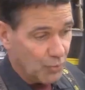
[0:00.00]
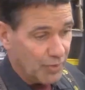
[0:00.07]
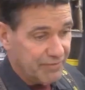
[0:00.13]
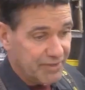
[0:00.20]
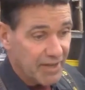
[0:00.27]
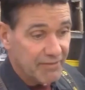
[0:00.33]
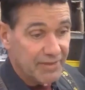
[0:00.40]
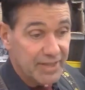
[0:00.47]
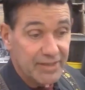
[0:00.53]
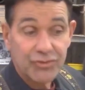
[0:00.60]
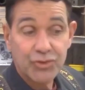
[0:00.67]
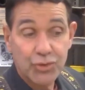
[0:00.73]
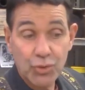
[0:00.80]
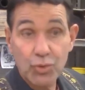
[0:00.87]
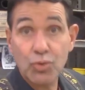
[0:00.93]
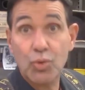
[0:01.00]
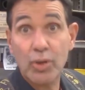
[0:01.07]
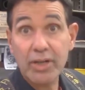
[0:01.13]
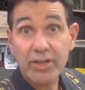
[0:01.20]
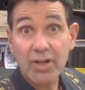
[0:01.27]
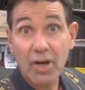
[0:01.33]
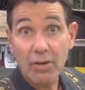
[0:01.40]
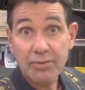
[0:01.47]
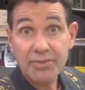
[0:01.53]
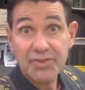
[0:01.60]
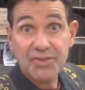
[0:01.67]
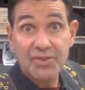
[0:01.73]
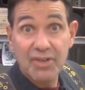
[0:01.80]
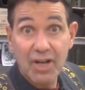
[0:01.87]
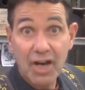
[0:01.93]
We've given it two quick
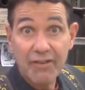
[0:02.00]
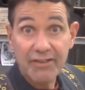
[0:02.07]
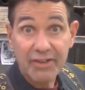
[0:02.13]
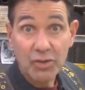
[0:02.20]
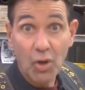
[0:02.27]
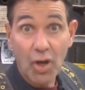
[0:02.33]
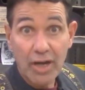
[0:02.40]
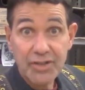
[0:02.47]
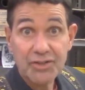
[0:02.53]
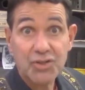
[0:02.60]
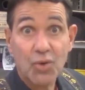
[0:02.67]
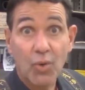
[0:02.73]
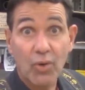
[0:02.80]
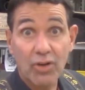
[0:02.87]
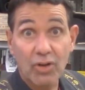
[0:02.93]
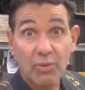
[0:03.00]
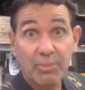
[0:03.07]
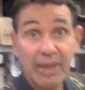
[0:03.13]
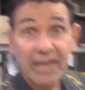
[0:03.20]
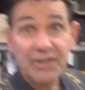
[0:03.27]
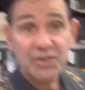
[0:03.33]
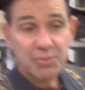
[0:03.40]
coats of a gloss oil-based